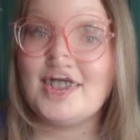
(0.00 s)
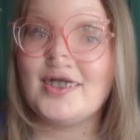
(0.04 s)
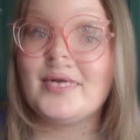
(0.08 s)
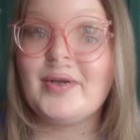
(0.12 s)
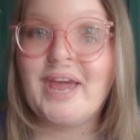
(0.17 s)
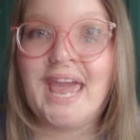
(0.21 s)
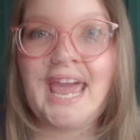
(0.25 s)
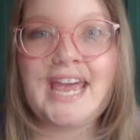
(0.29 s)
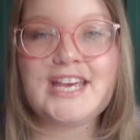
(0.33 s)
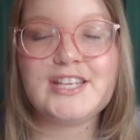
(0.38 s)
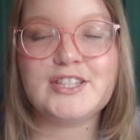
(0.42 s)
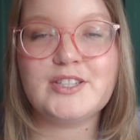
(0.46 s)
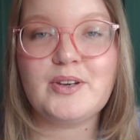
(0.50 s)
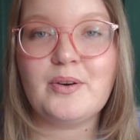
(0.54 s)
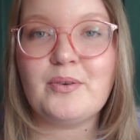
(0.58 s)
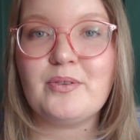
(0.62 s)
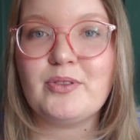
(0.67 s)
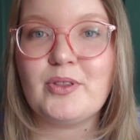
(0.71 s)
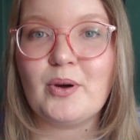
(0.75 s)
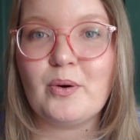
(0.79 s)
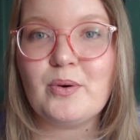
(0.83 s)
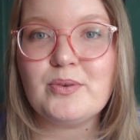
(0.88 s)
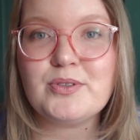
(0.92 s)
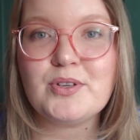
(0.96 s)
Okay, so
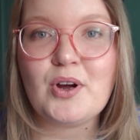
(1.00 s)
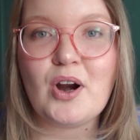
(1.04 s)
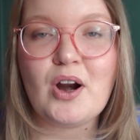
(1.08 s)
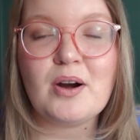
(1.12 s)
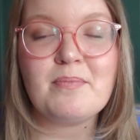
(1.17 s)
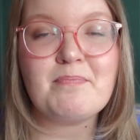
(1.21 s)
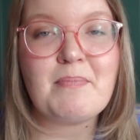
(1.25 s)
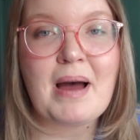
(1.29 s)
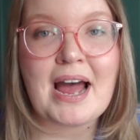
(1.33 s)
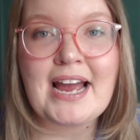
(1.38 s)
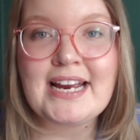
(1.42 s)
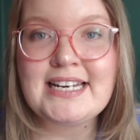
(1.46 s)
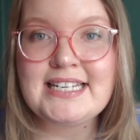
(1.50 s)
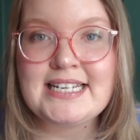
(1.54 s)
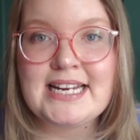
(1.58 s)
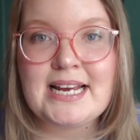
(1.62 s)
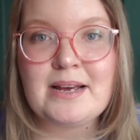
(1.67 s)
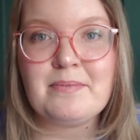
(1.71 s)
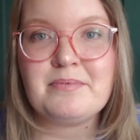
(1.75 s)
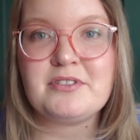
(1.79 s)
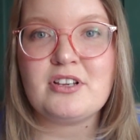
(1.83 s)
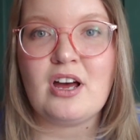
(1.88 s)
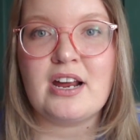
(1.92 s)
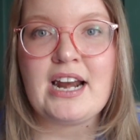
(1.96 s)
those are my
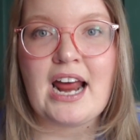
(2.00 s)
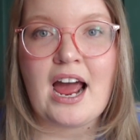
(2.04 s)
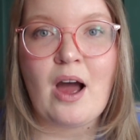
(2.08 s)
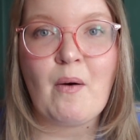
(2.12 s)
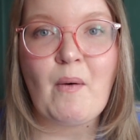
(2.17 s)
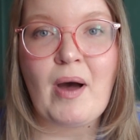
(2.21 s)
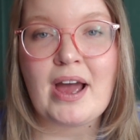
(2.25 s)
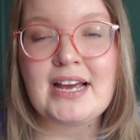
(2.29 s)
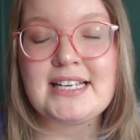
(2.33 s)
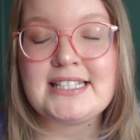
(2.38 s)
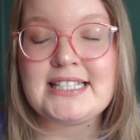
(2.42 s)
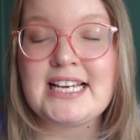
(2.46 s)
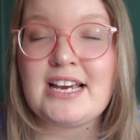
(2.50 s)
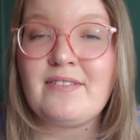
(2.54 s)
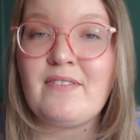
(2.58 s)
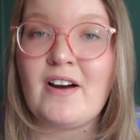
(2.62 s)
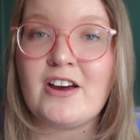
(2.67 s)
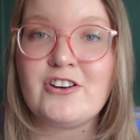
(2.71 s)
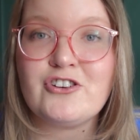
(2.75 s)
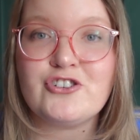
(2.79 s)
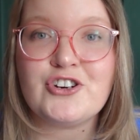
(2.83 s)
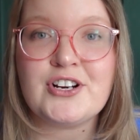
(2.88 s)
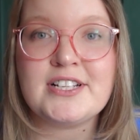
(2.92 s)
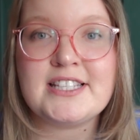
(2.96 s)
tips on how I save
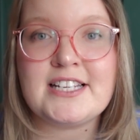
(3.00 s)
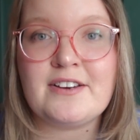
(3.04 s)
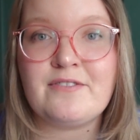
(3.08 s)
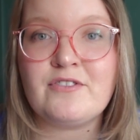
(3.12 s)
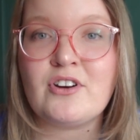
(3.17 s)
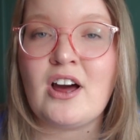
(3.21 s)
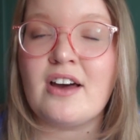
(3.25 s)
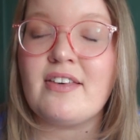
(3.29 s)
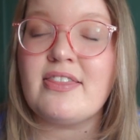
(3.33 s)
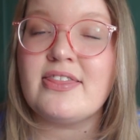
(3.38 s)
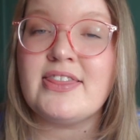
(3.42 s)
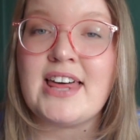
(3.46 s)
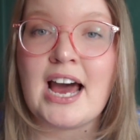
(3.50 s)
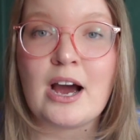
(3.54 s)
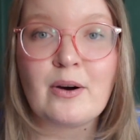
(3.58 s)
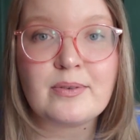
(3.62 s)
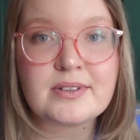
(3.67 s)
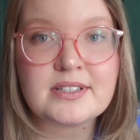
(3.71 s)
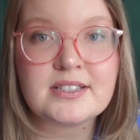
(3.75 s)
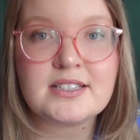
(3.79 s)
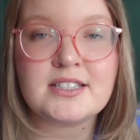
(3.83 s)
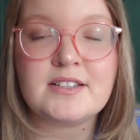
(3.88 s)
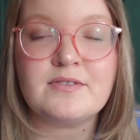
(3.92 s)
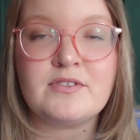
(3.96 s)
hundreds, if not
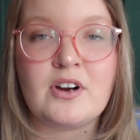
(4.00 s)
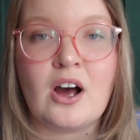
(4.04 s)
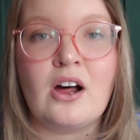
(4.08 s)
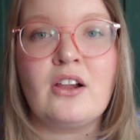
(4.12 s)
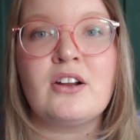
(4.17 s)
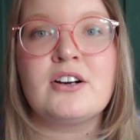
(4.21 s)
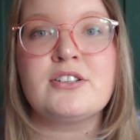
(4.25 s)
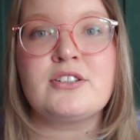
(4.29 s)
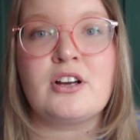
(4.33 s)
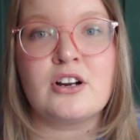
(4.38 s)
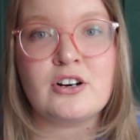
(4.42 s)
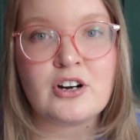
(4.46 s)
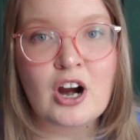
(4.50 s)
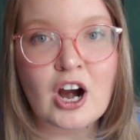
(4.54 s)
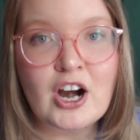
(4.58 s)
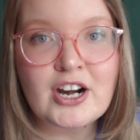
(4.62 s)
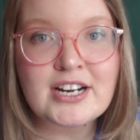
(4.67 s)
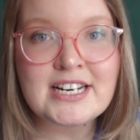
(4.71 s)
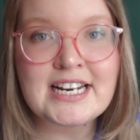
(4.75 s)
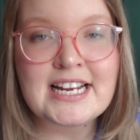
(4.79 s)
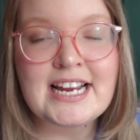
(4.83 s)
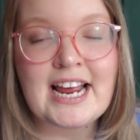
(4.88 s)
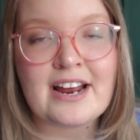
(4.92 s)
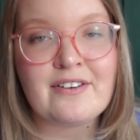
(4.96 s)
thousands of dollars on
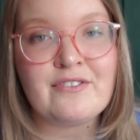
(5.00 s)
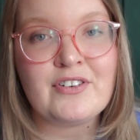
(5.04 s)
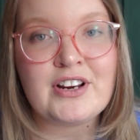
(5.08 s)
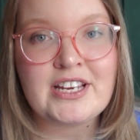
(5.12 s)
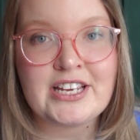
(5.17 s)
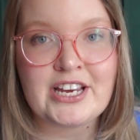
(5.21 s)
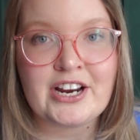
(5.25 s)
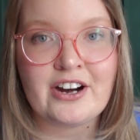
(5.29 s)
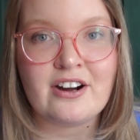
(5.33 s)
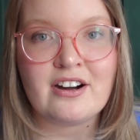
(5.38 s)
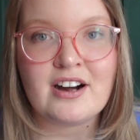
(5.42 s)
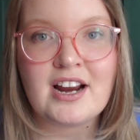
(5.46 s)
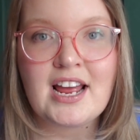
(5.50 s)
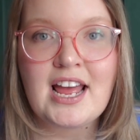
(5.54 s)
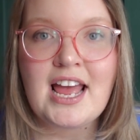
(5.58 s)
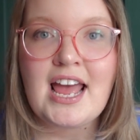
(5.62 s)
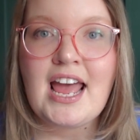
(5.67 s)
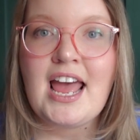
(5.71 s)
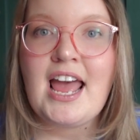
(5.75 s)
gardening every year.